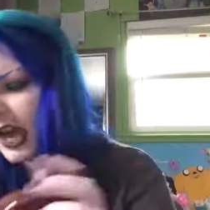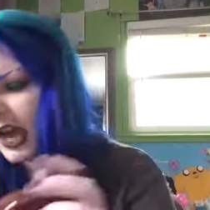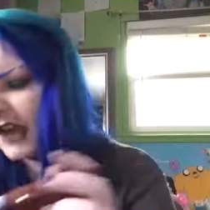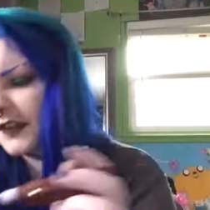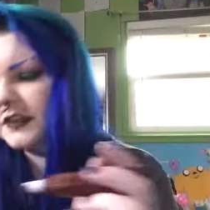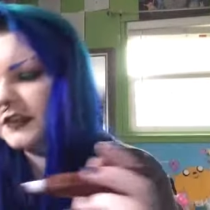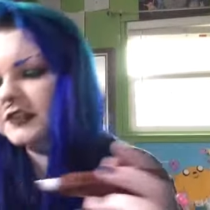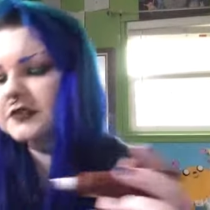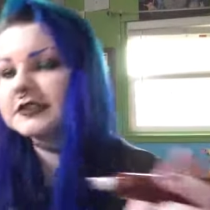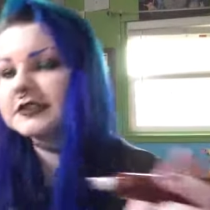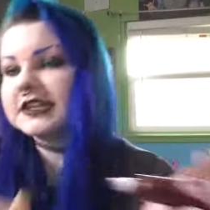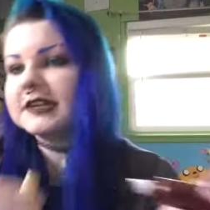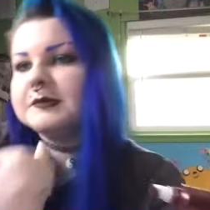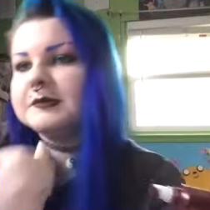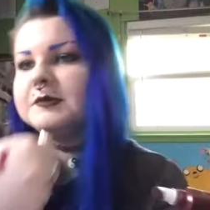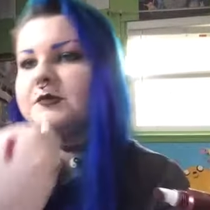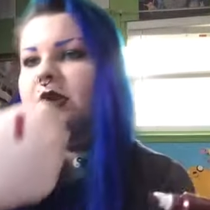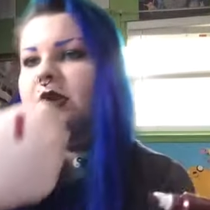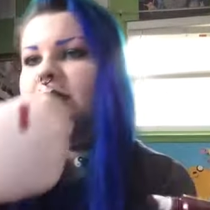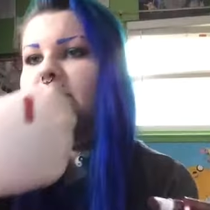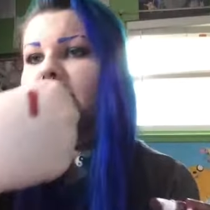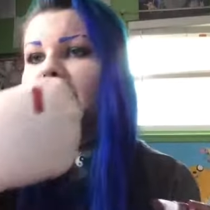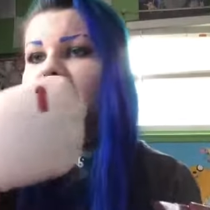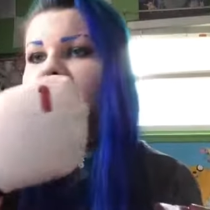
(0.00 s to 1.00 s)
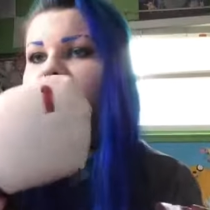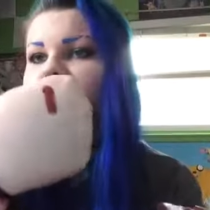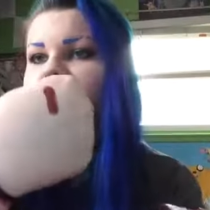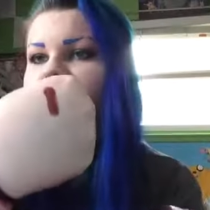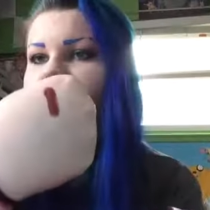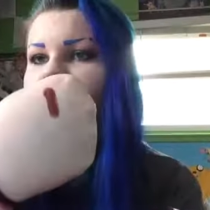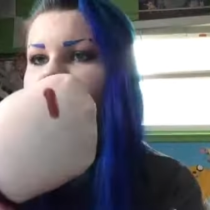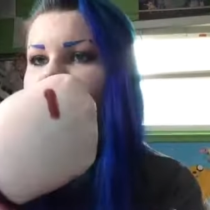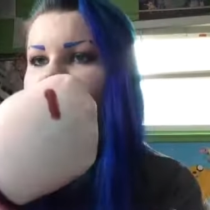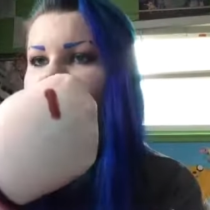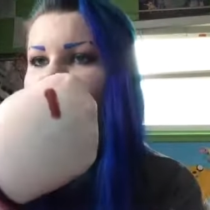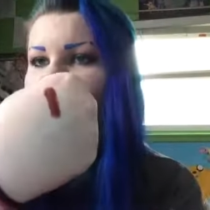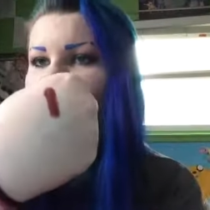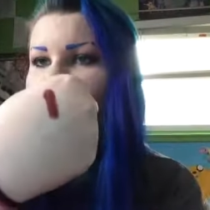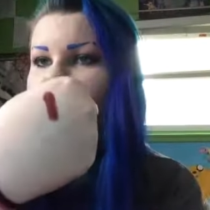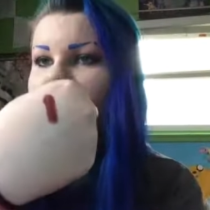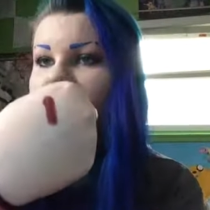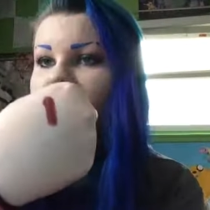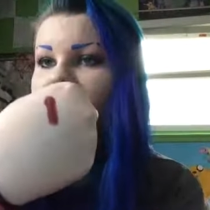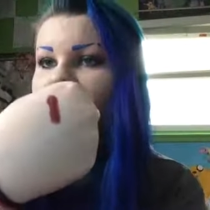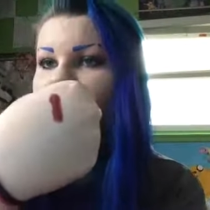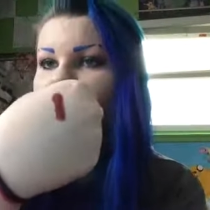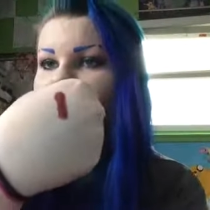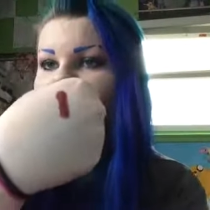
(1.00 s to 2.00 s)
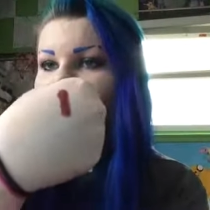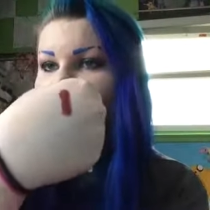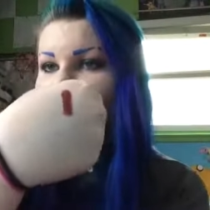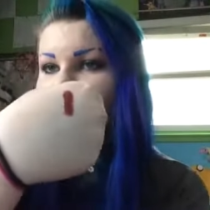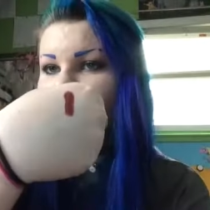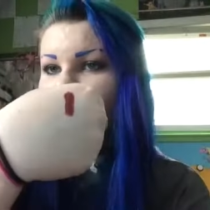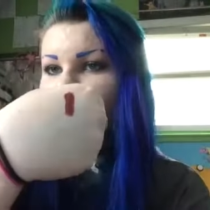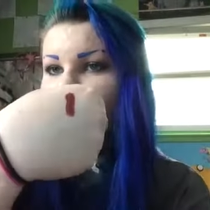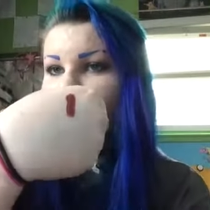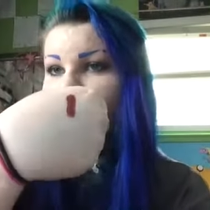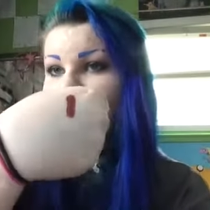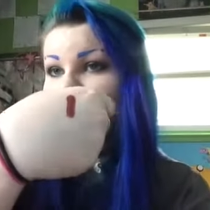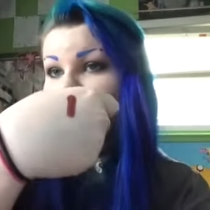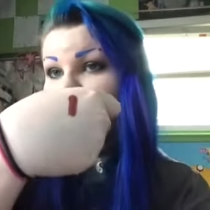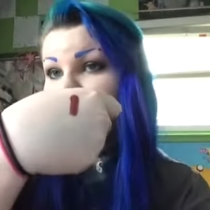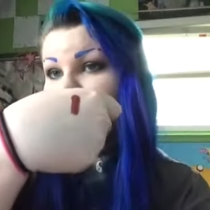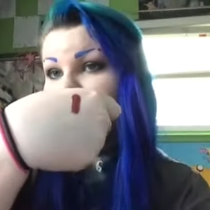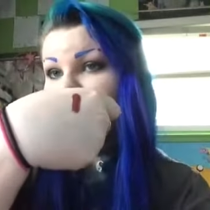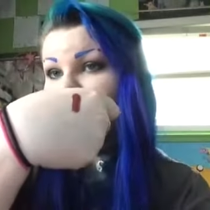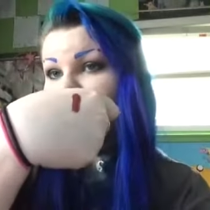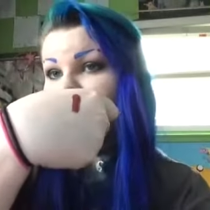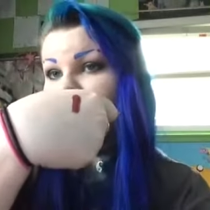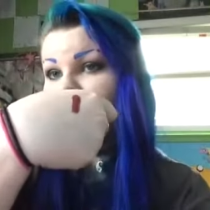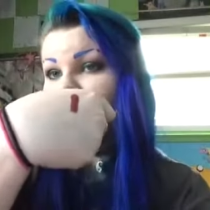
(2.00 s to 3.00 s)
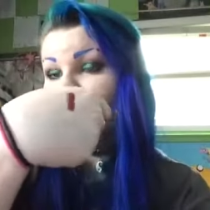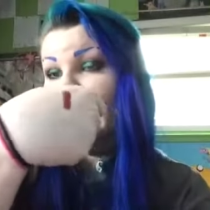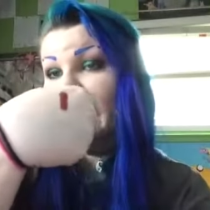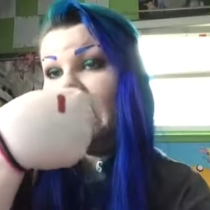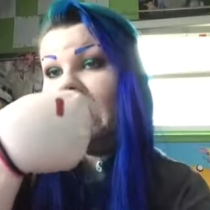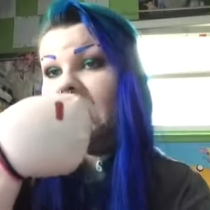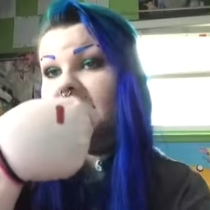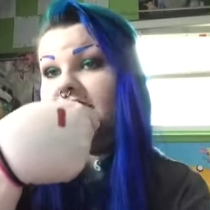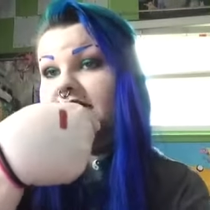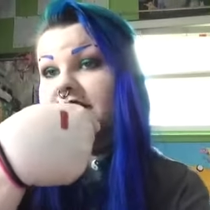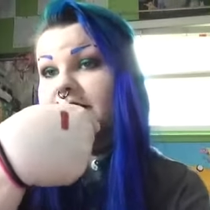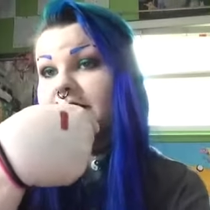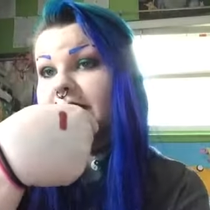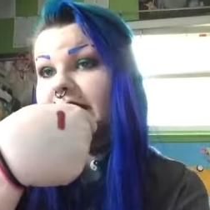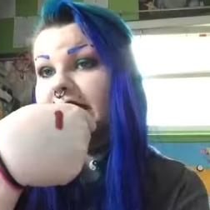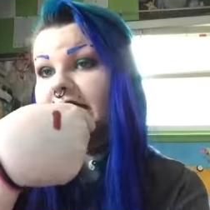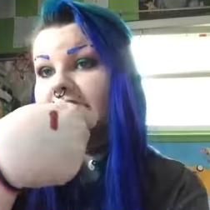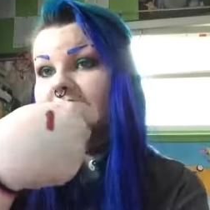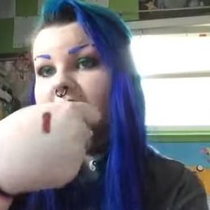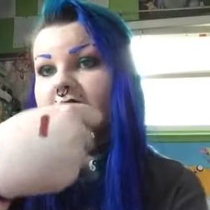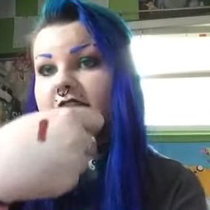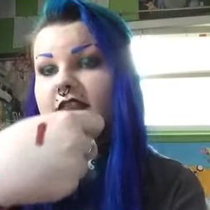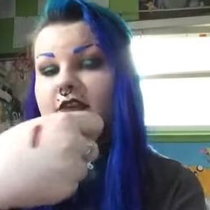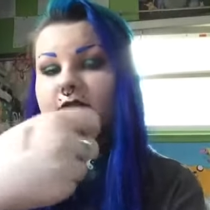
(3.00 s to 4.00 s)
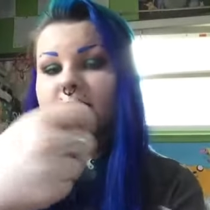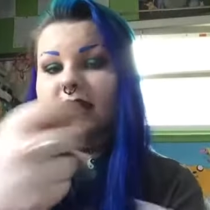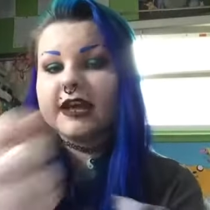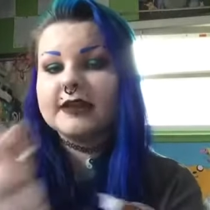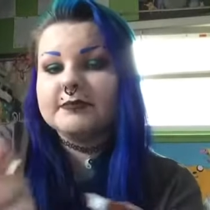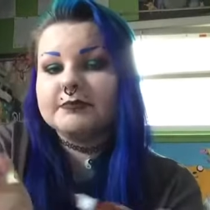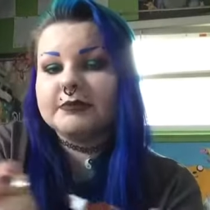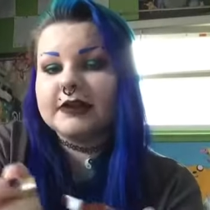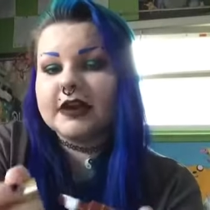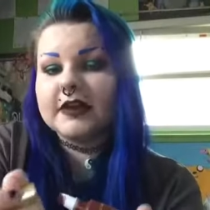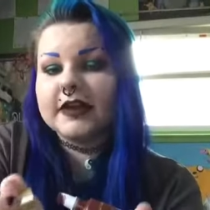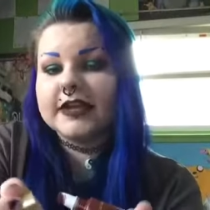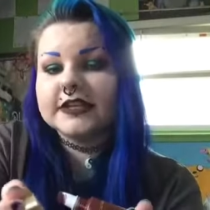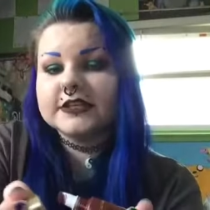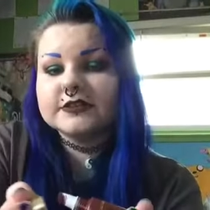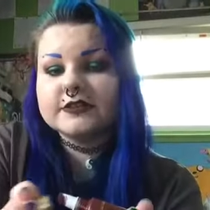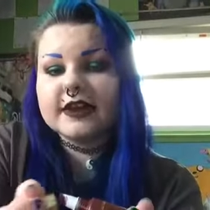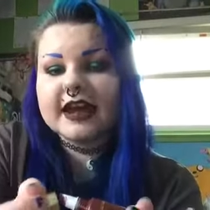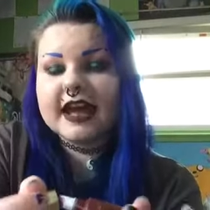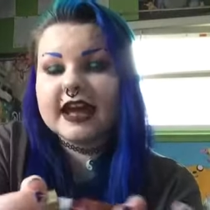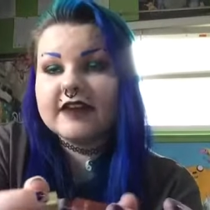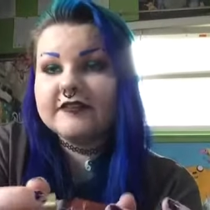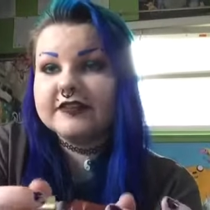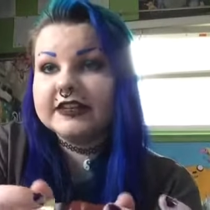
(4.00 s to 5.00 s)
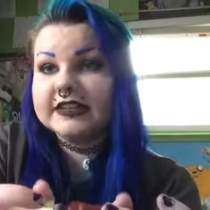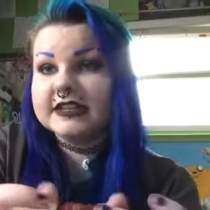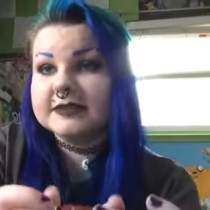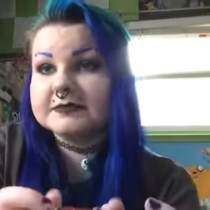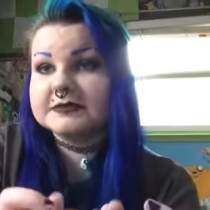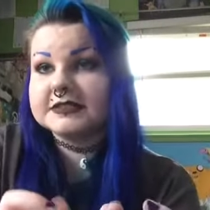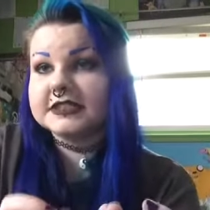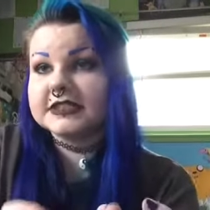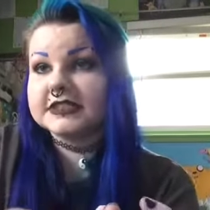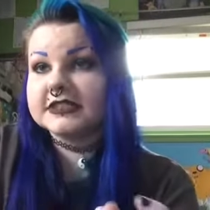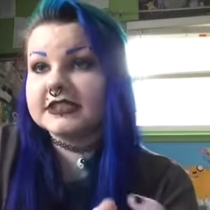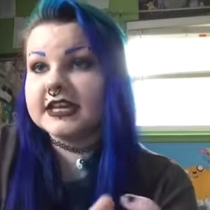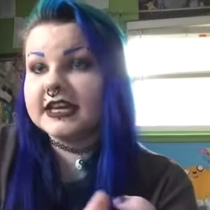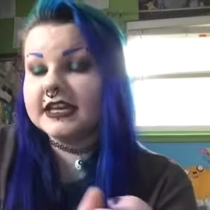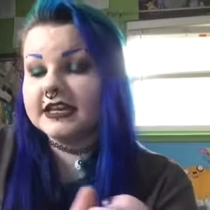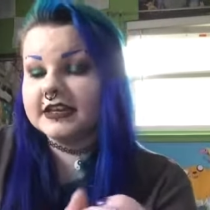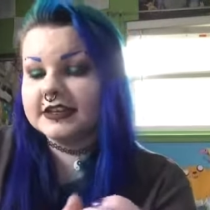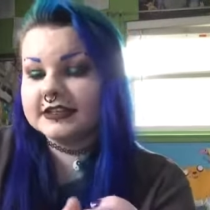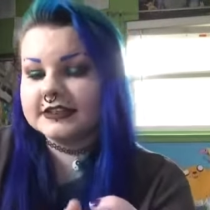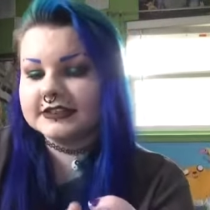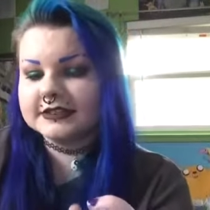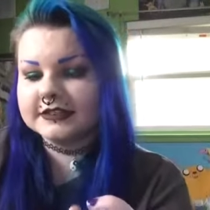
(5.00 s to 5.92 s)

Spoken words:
I thought this was going to be more brown than it was. But I actually really like the red brown. I don't have any lipsticks like it,